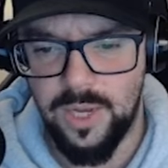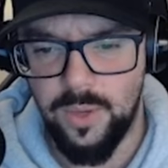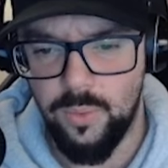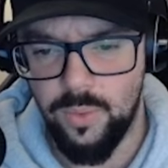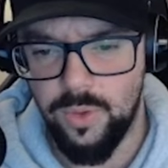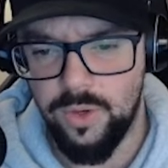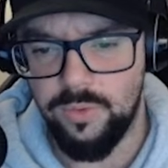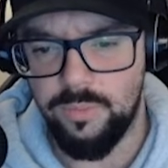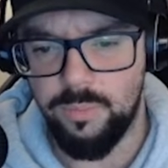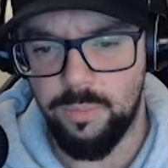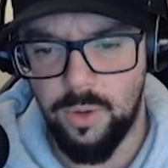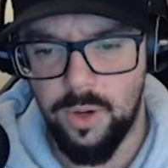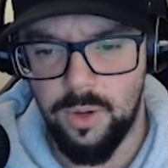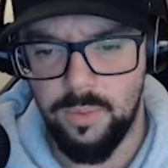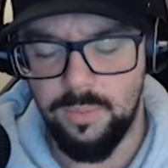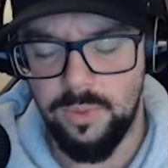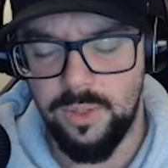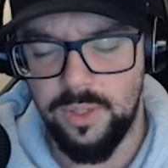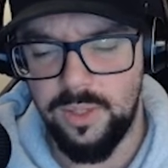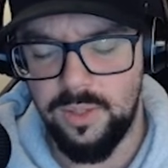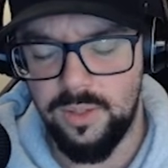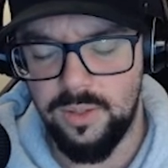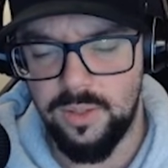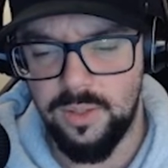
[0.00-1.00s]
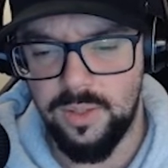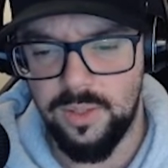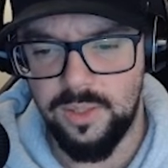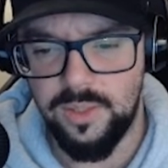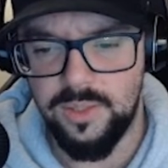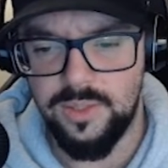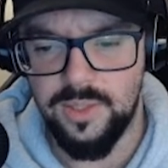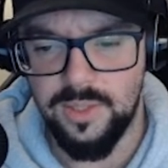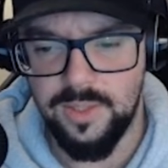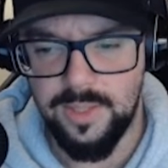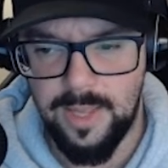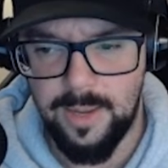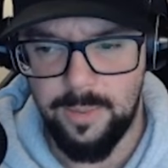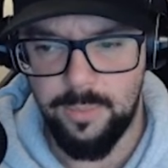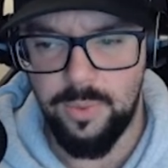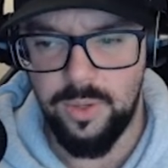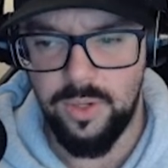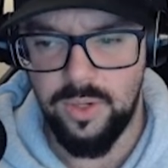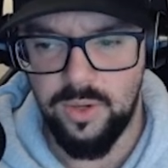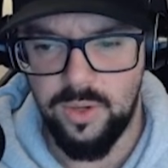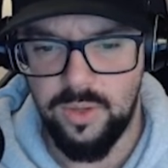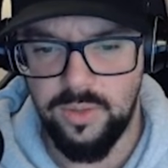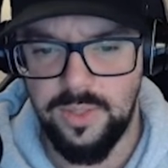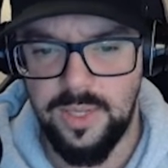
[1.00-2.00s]
would have probably at least
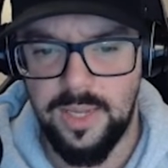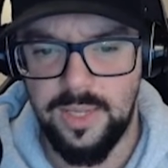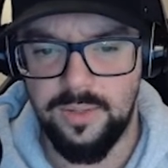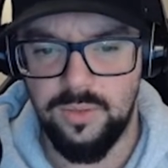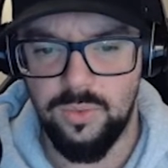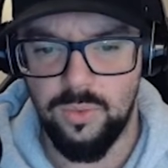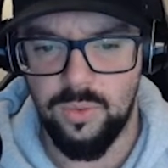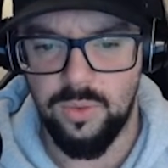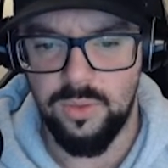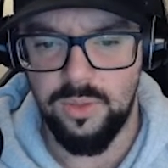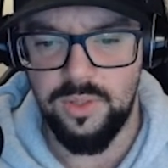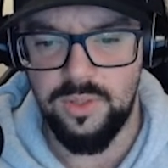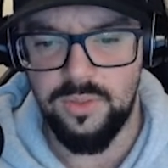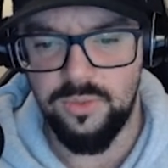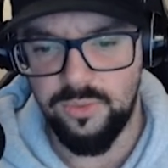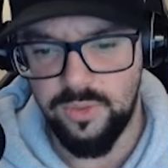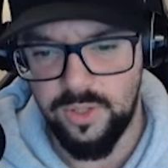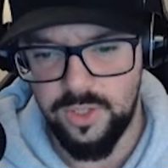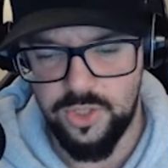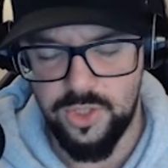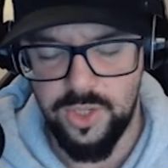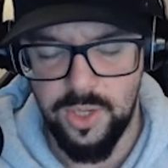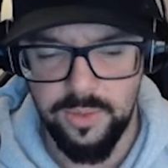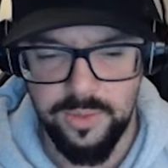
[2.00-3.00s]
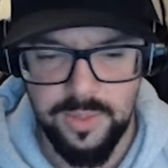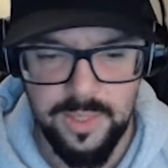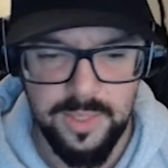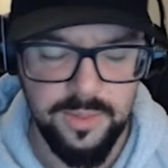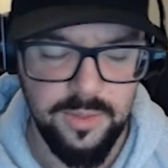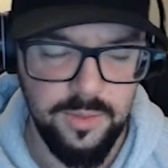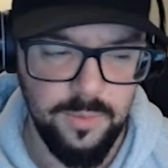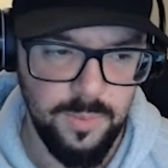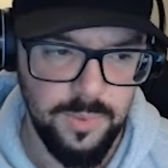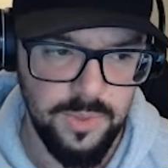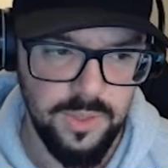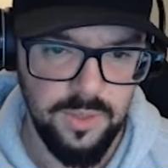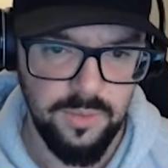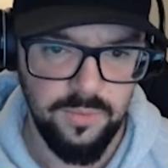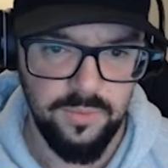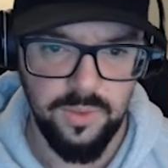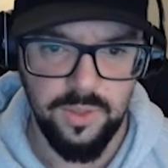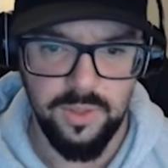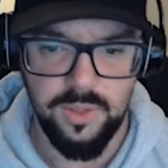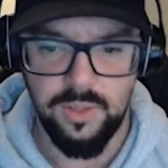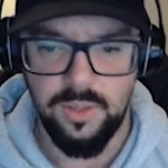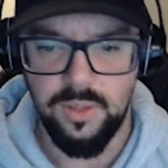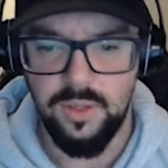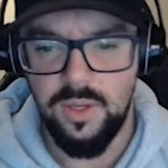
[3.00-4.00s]
elaborated on that, or at least fleshed out that
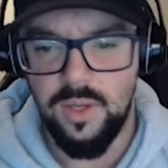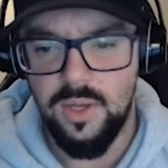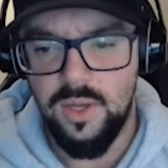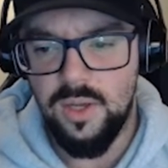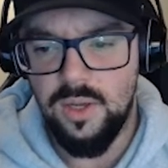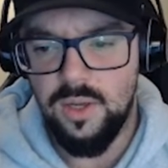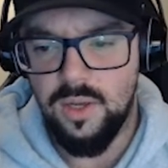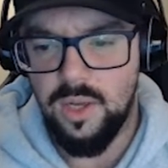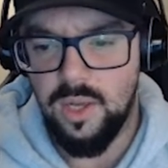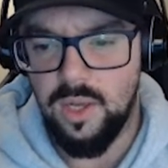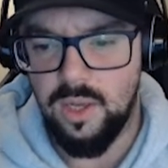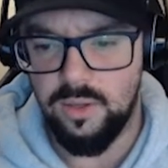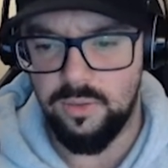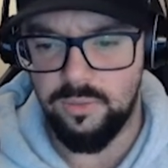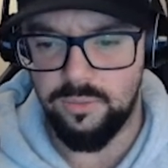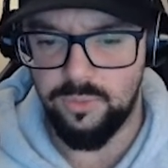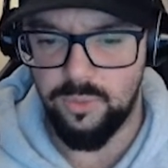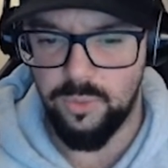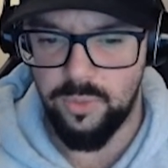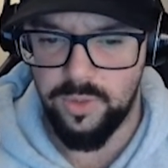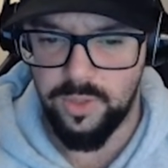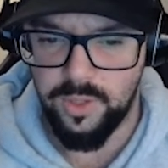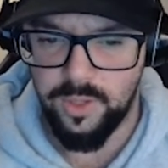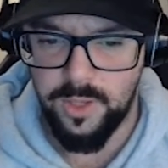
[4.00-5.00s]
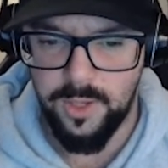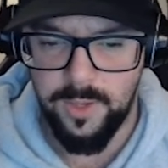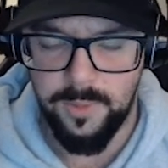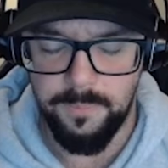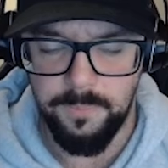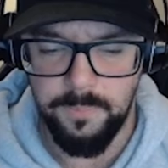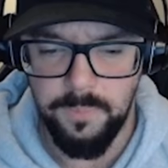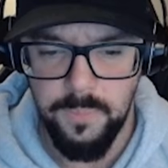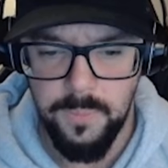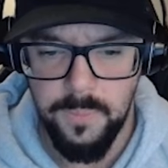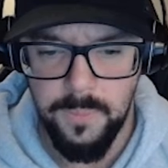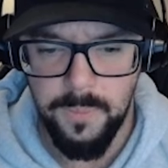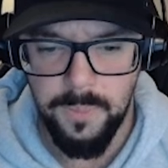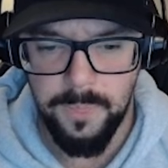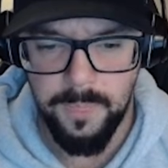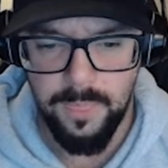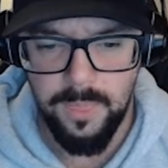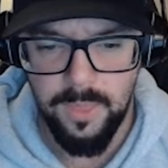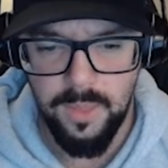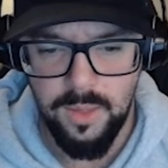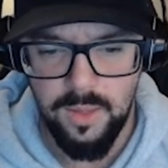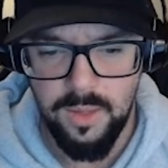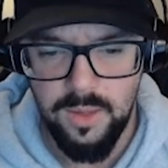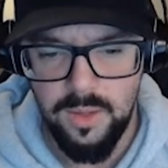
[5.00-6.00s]
specifically for the game.
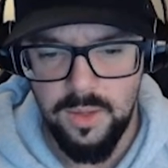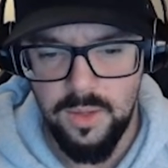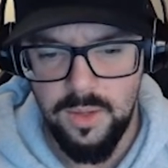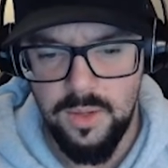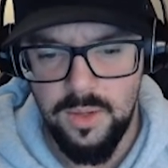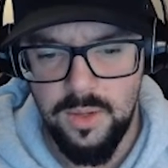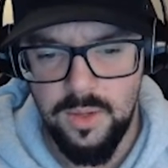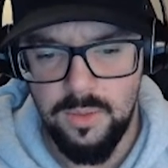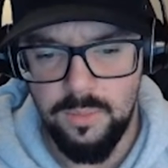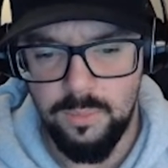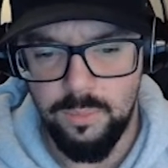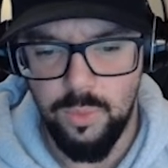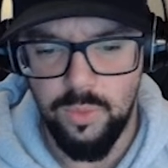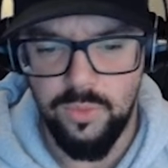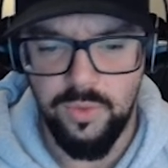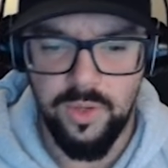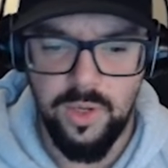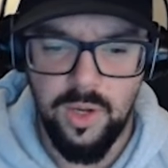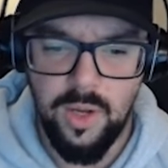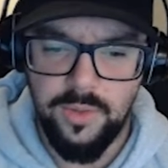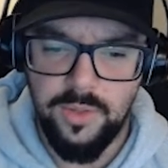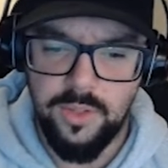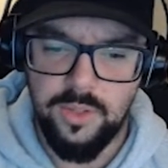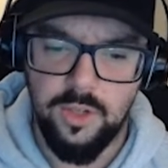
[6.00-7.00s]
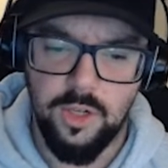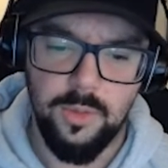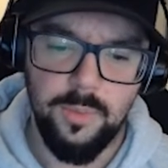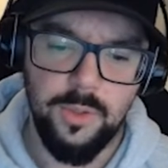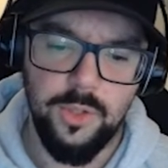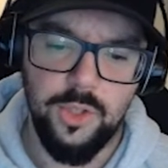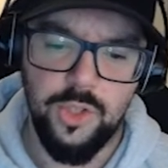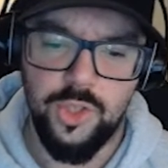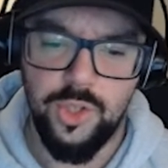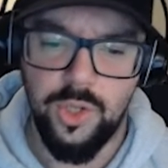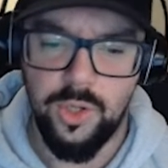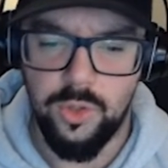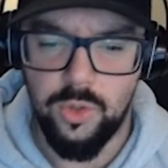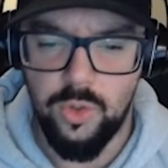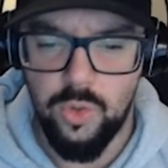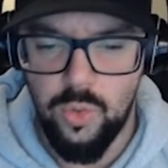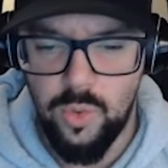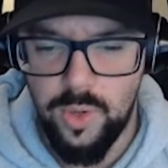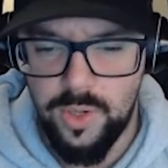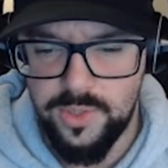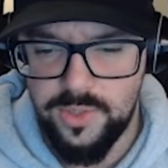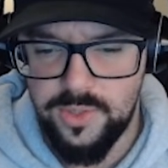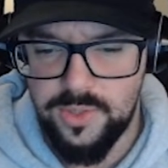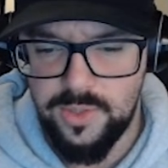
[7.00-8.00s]
Moving on, they talk about shared
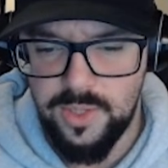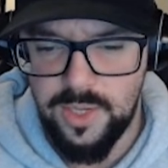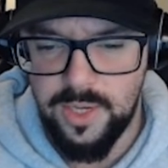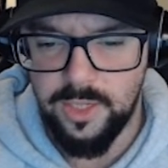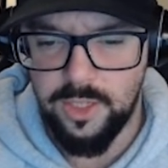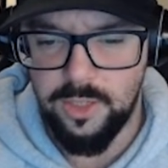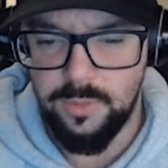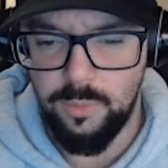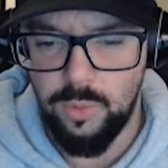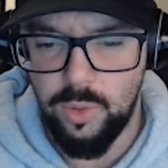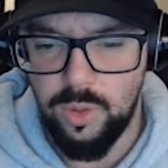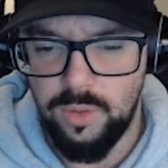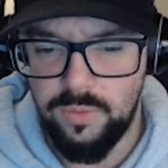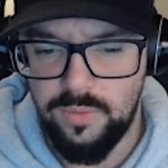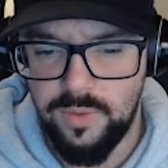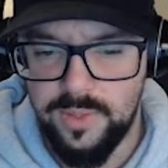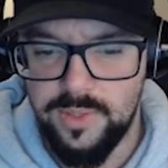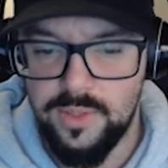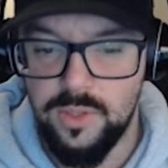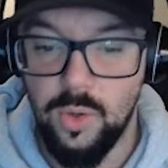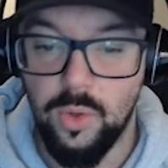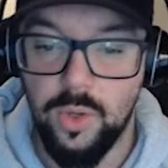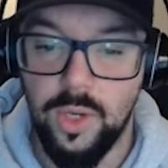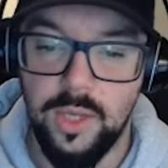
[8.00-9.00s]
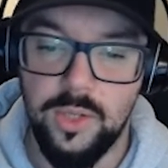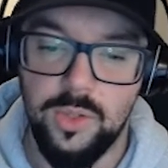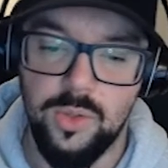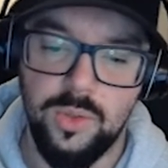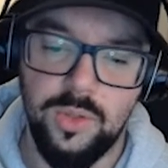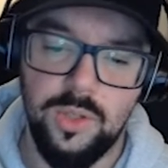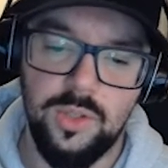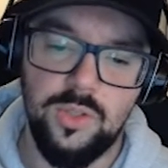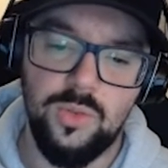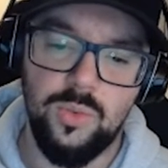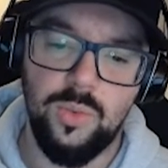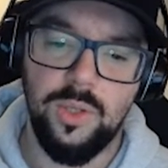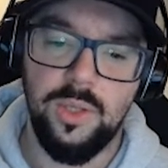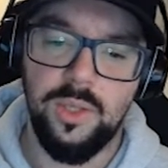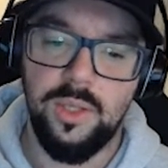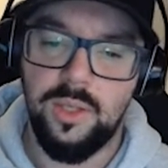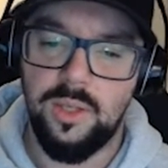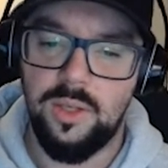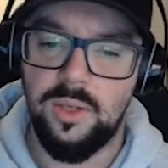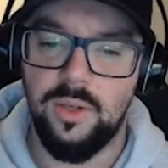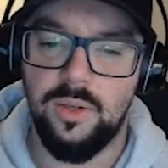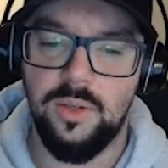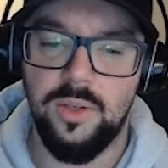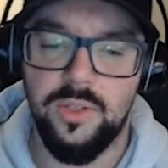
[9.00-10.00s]
quests and community events. Okay, so this really
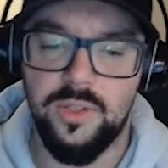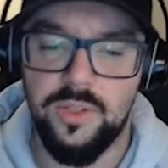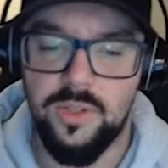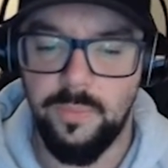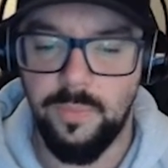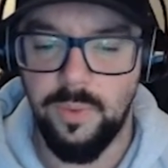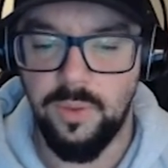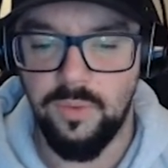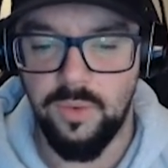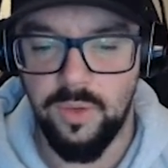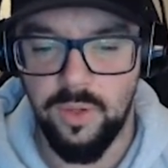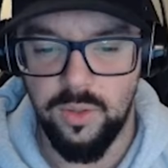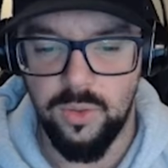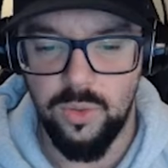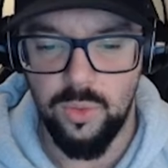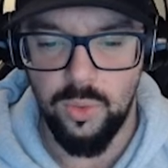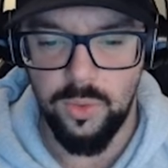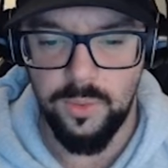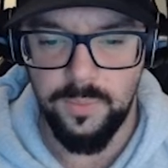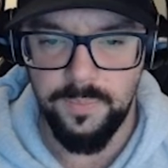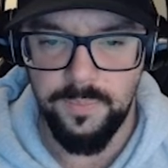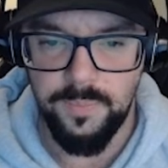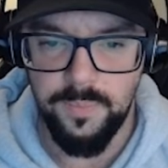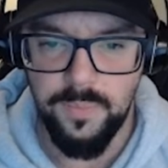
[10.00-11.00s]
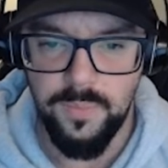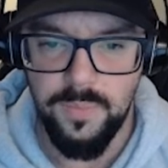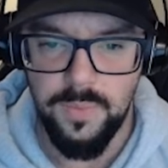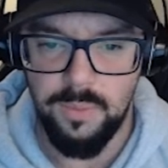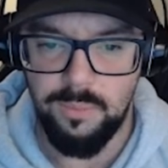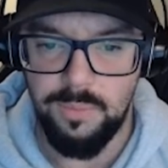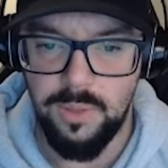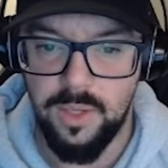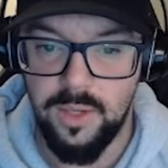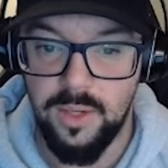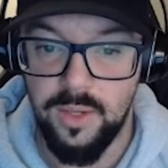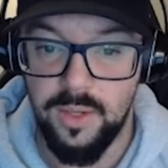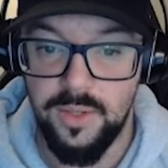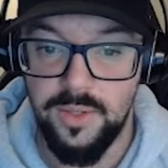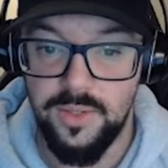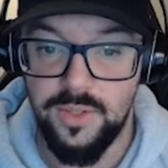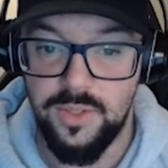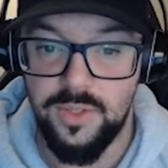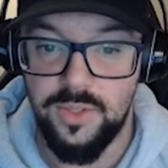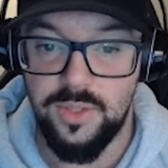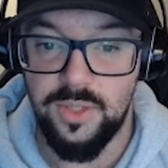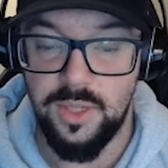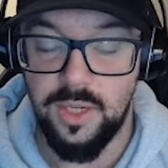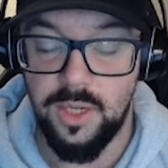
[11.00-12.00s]
here is something very cool
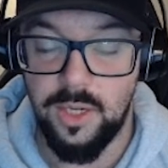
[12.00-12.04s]
because